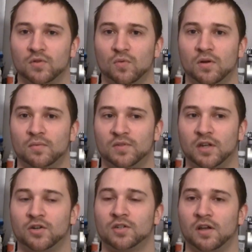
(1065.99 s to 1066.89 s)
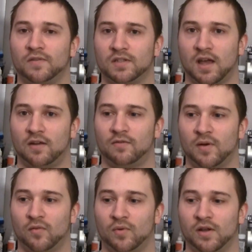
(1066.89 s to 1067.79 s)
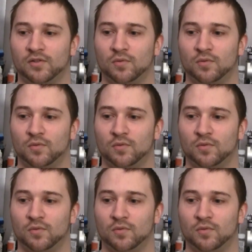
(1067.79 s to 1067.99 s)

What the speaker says: You want to set yourself aside from everyone else.